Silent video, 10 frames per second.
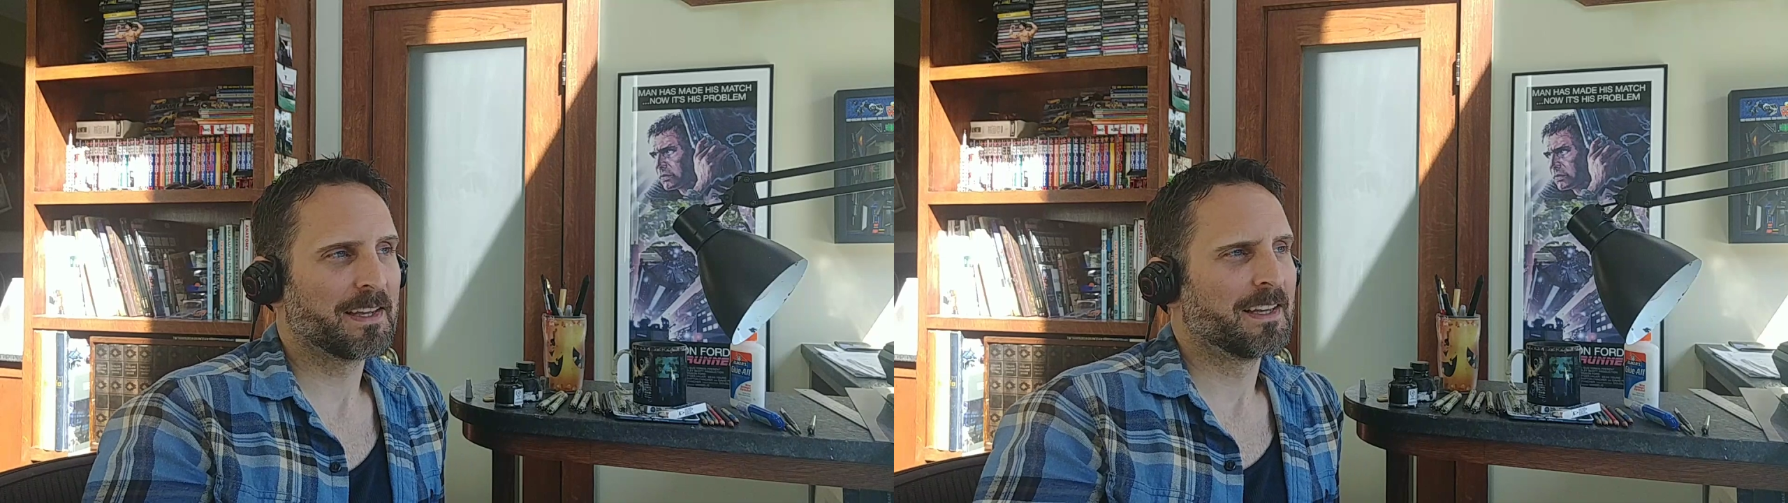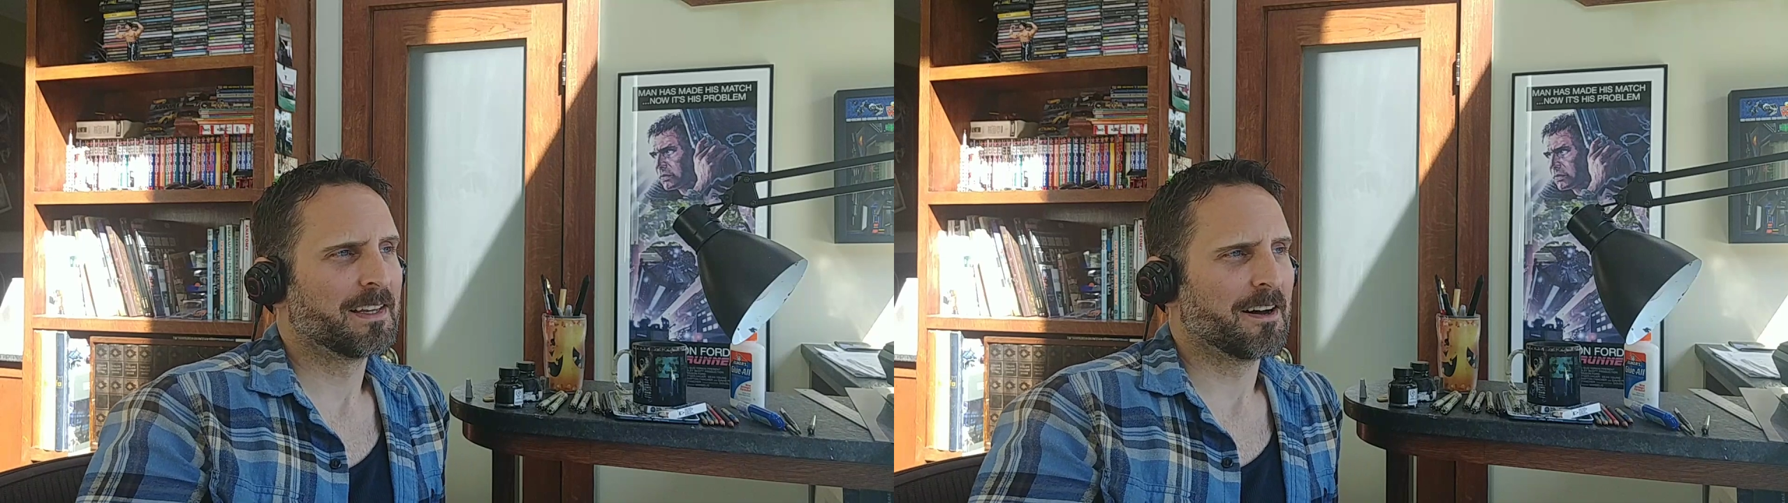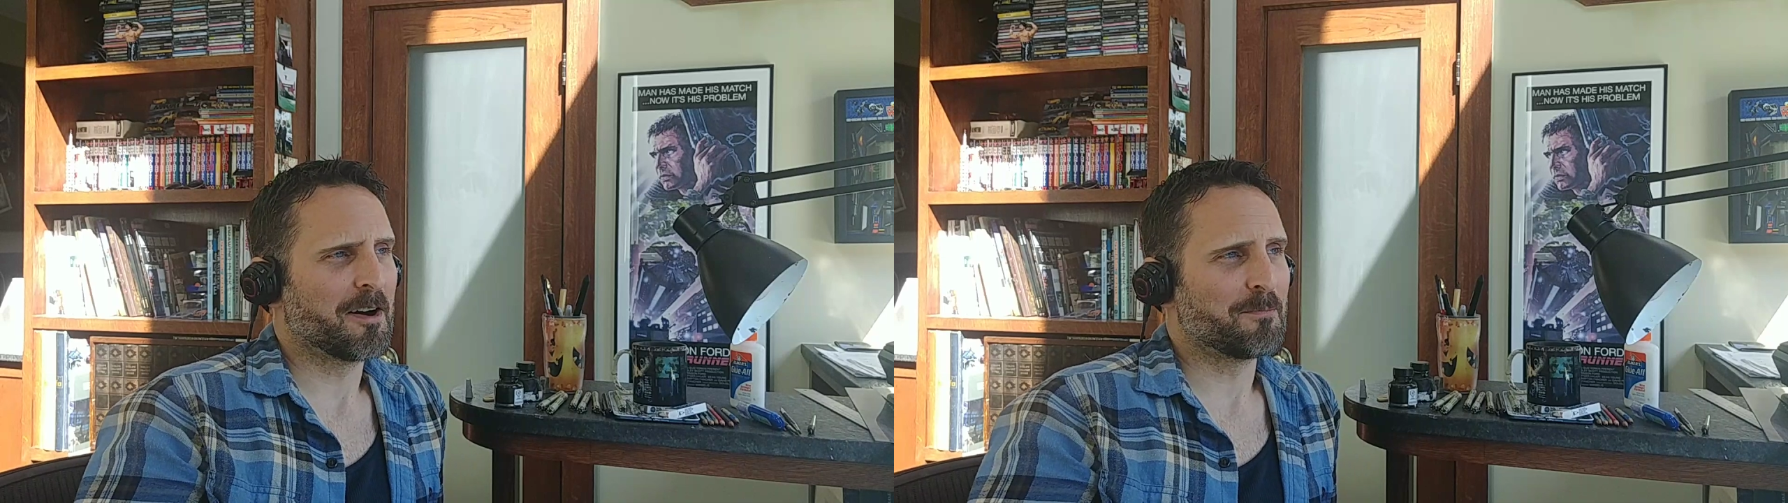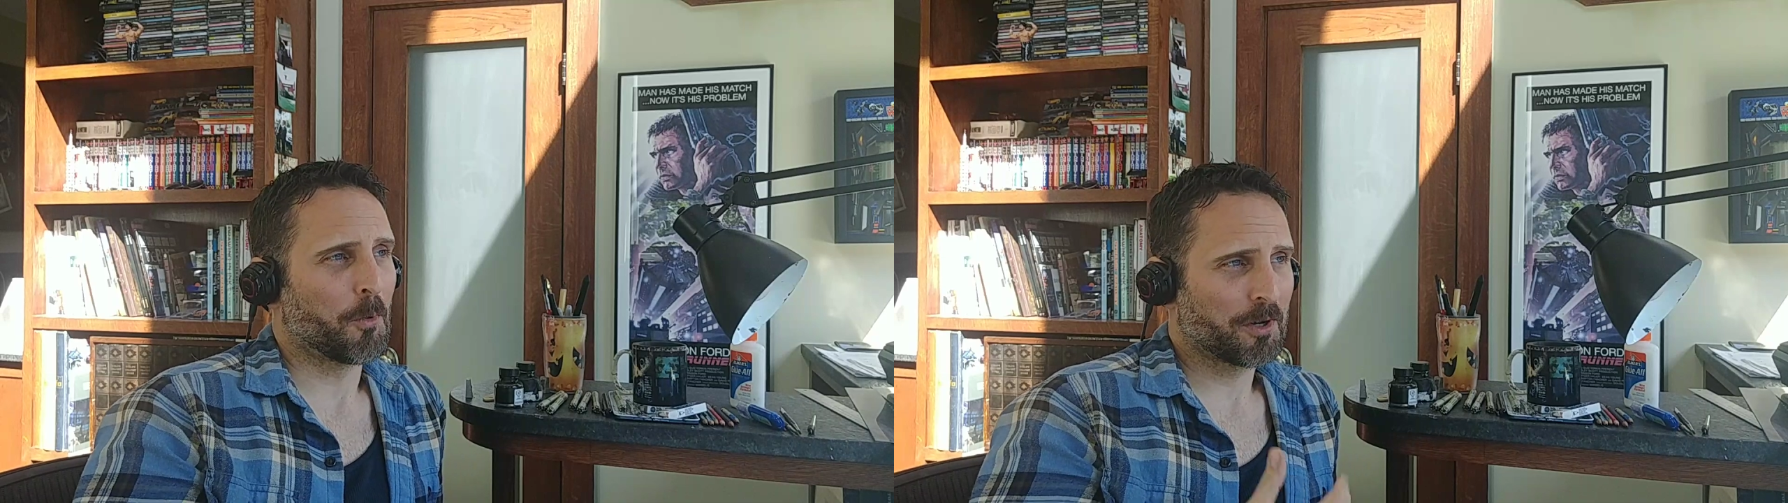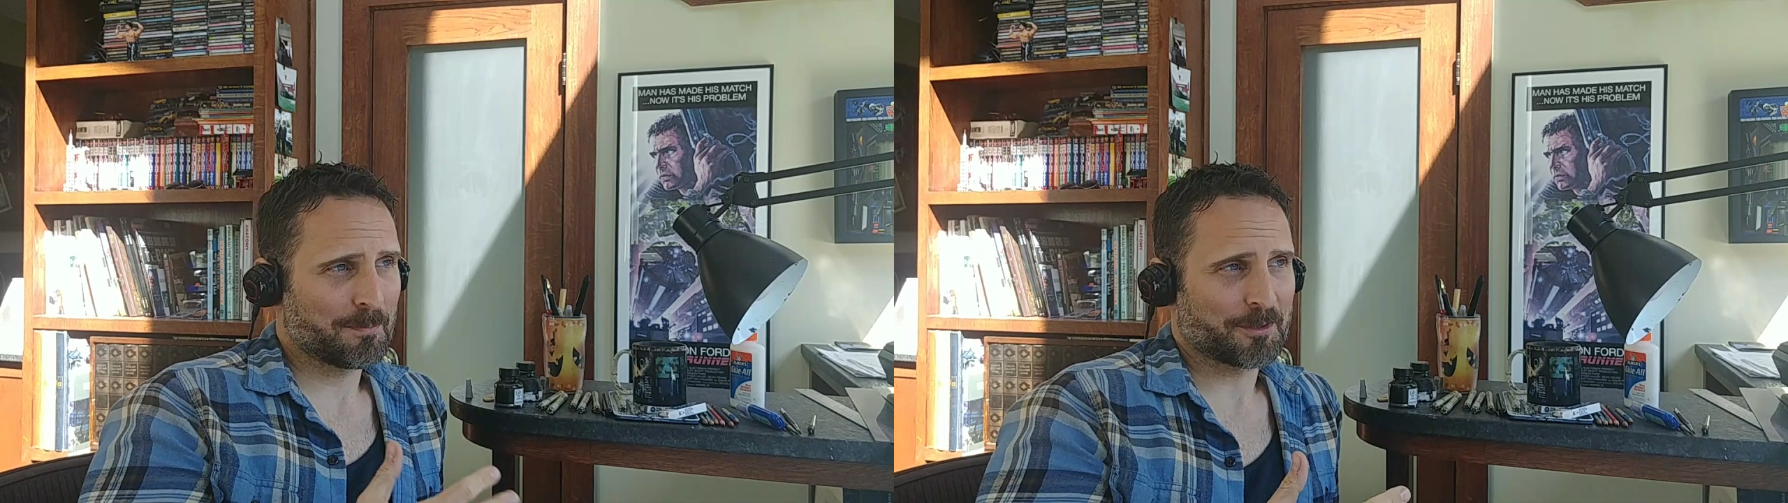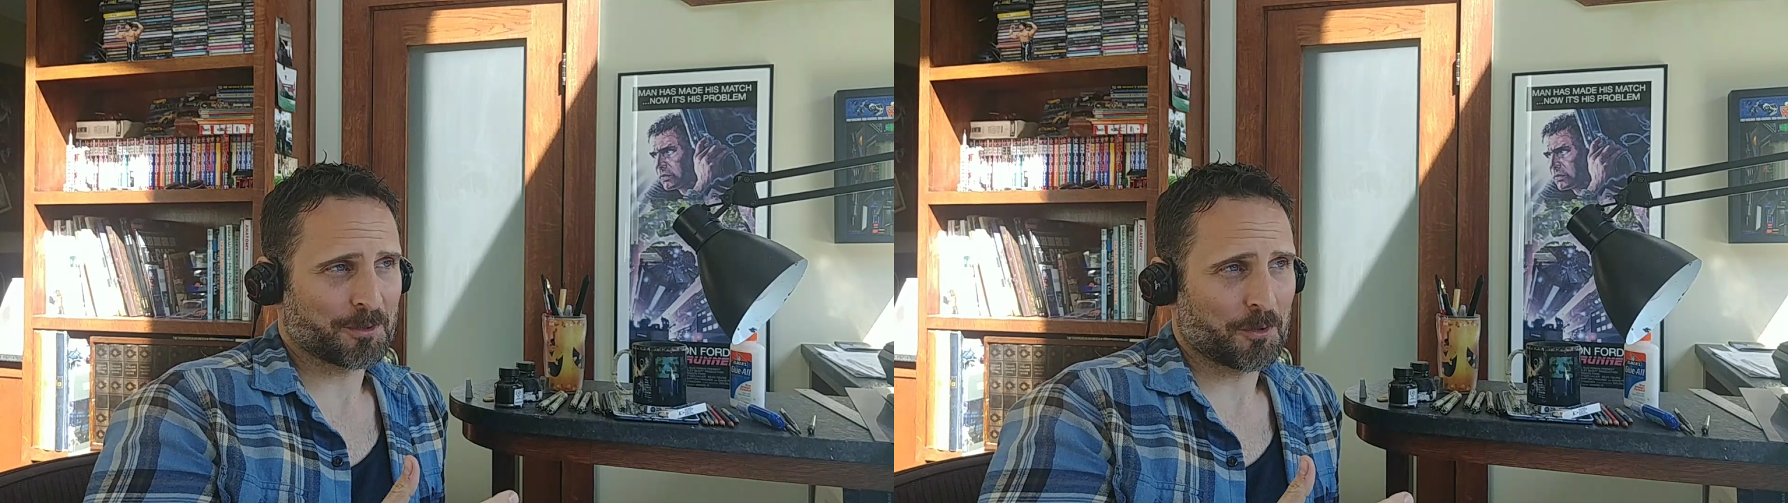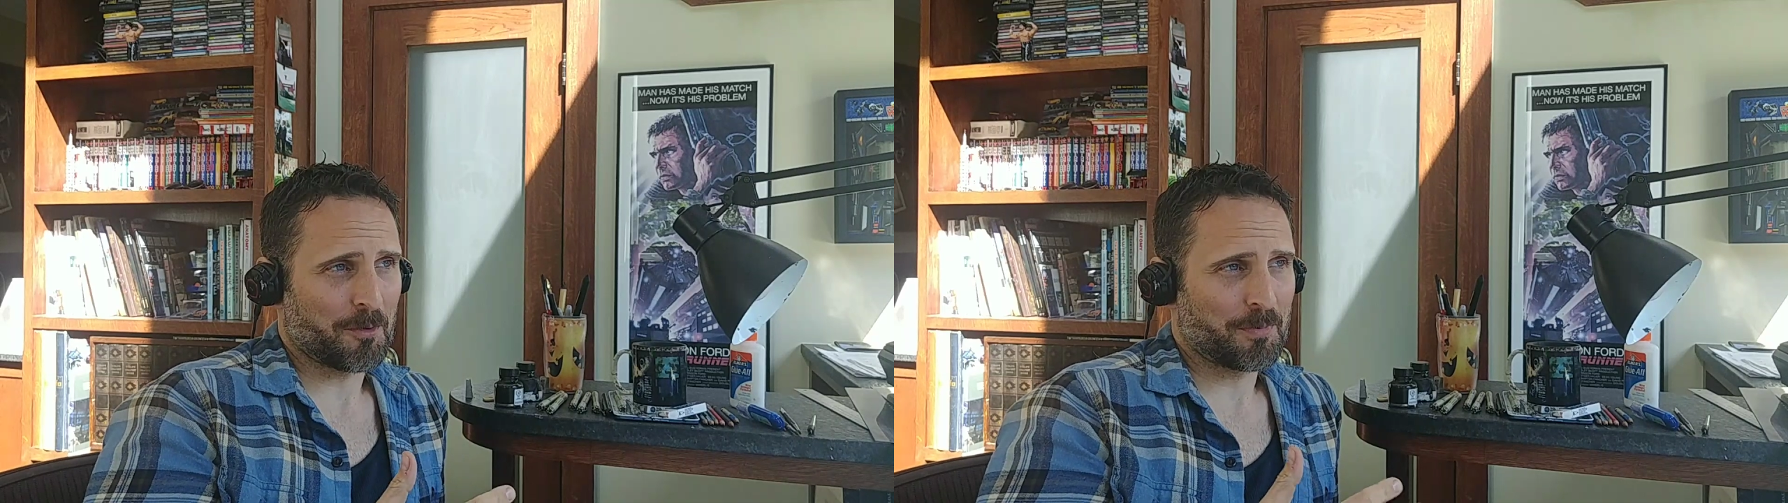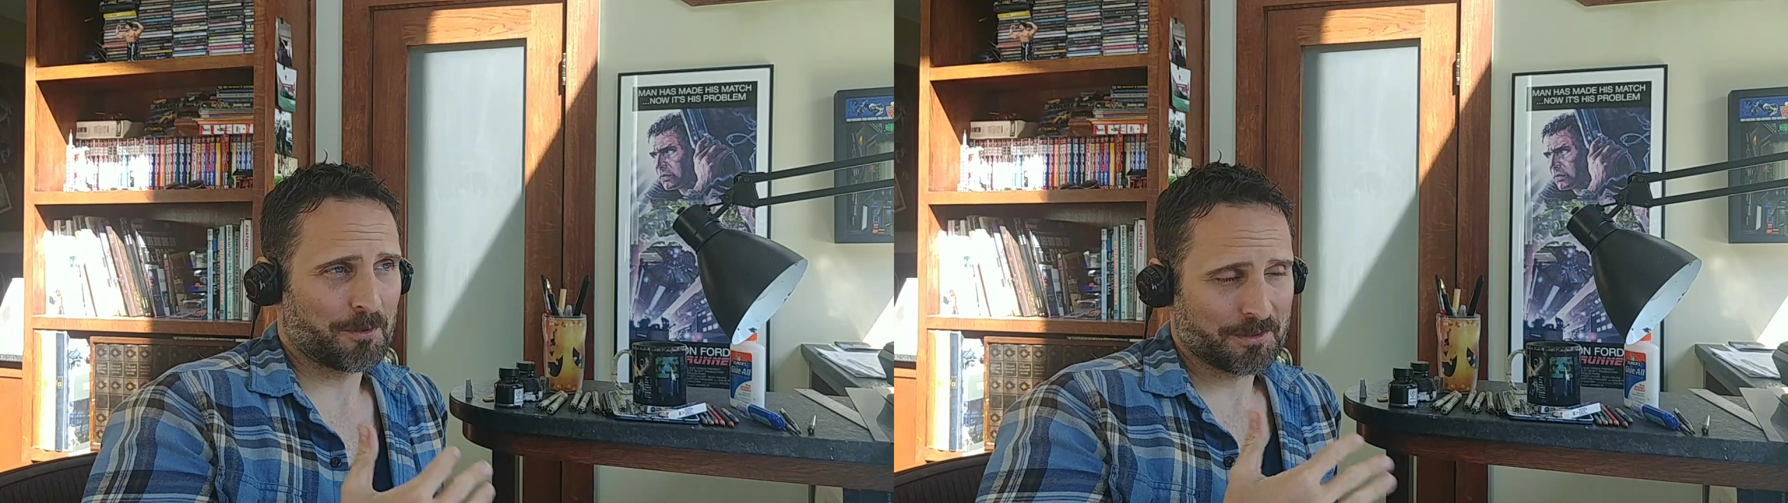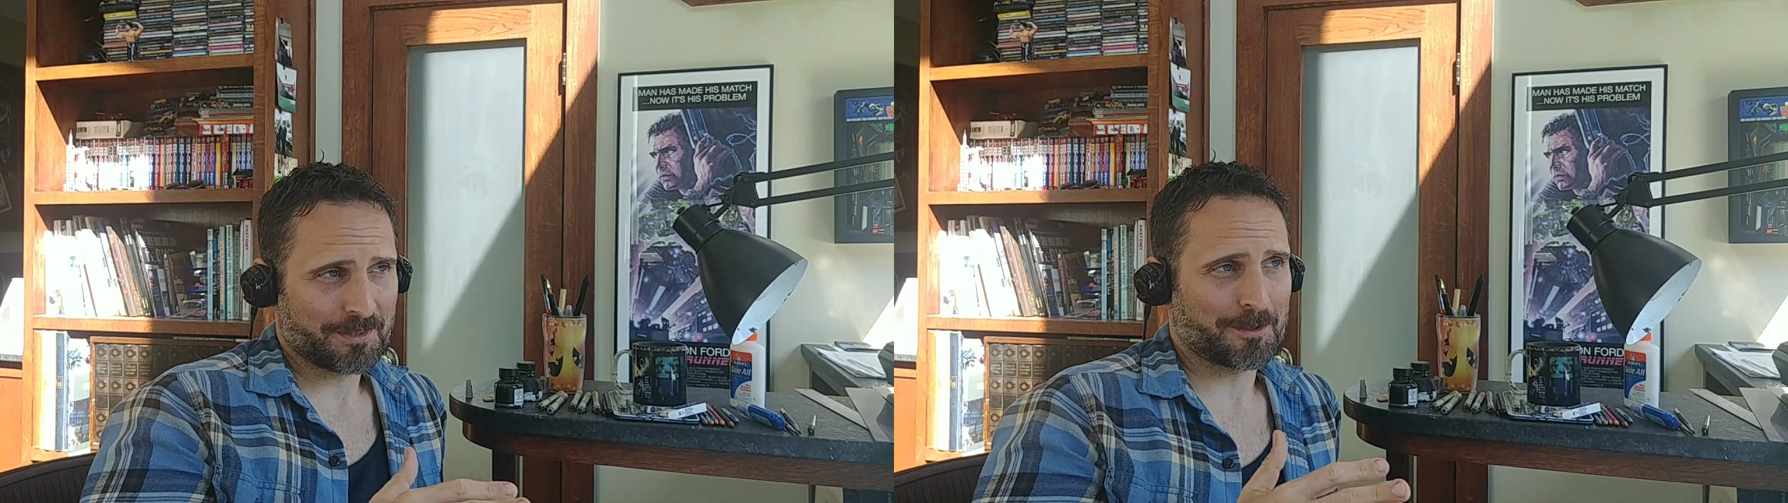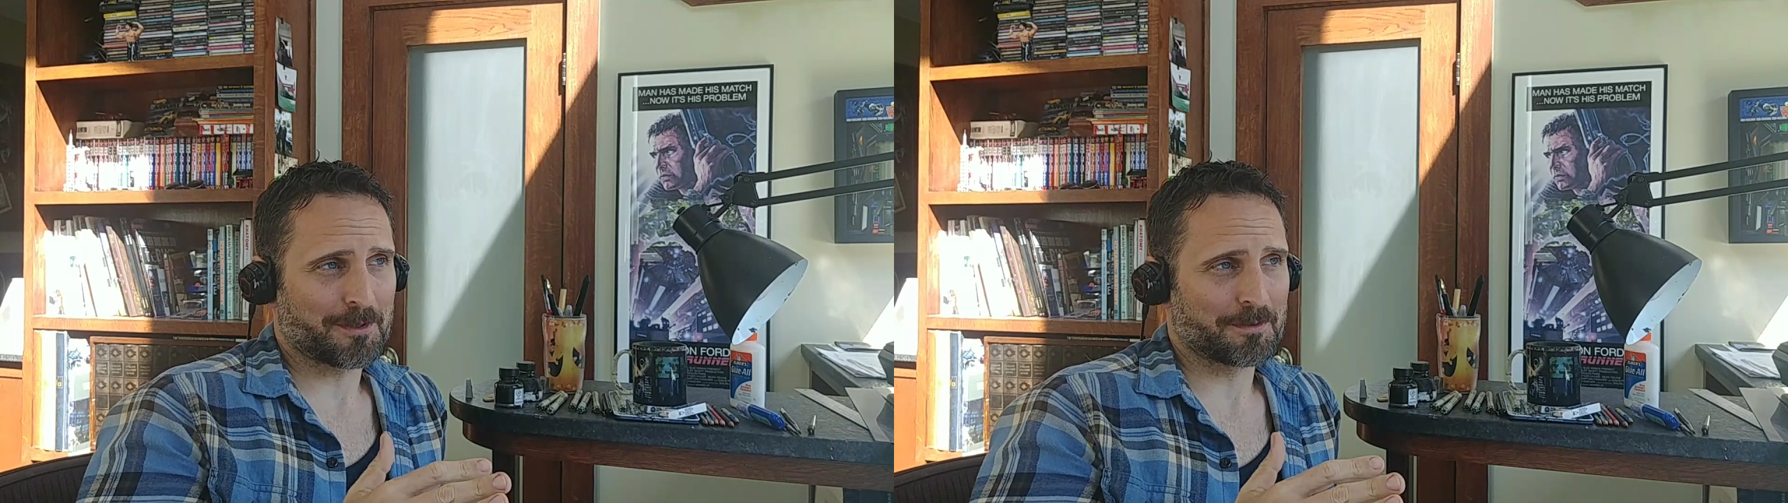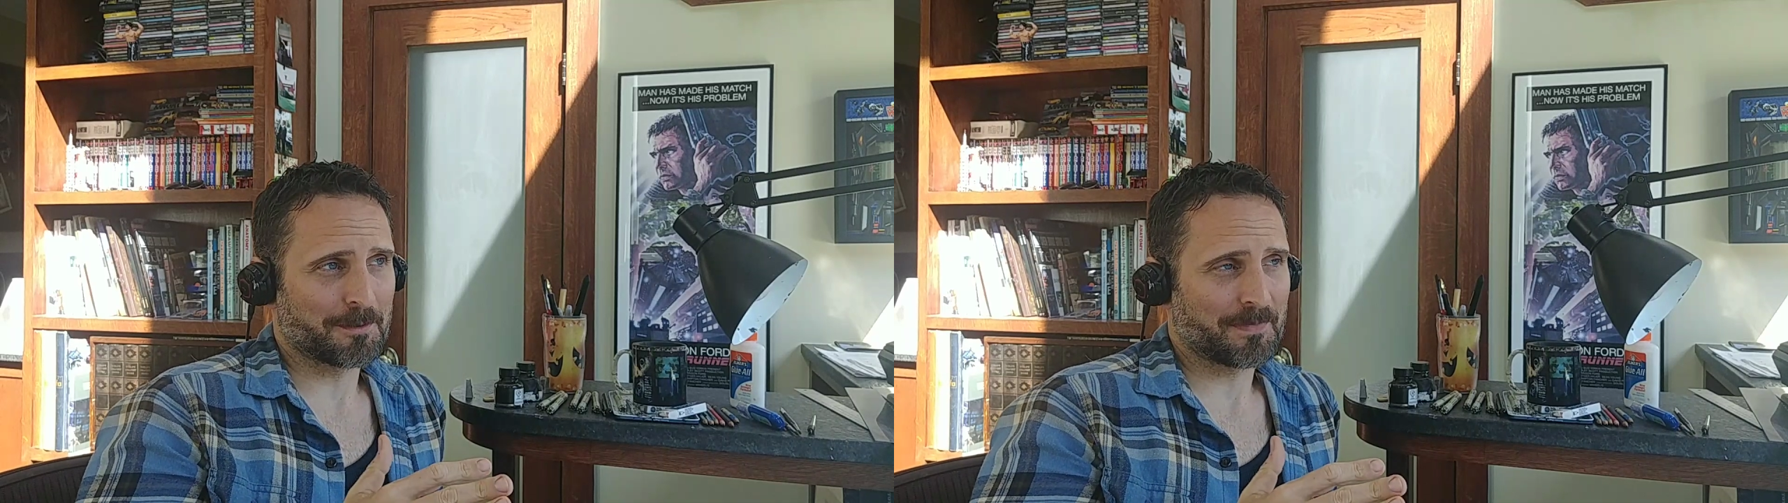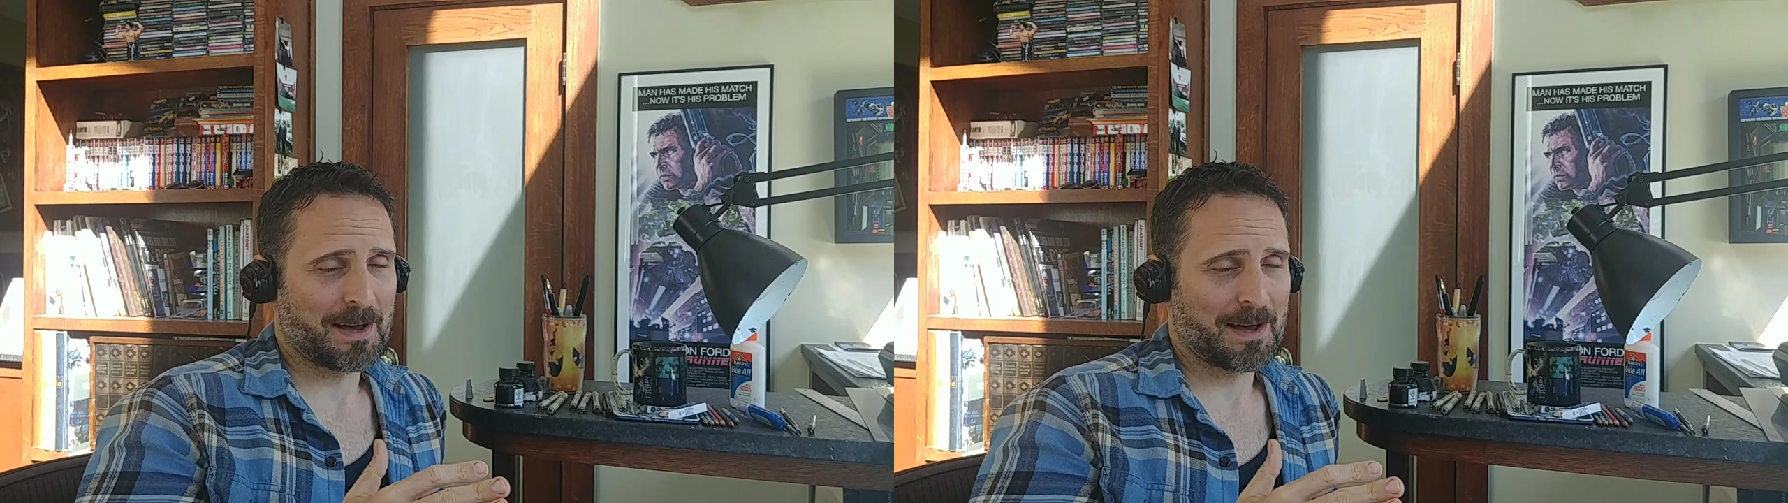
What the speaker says: Border Patrol pulls us over.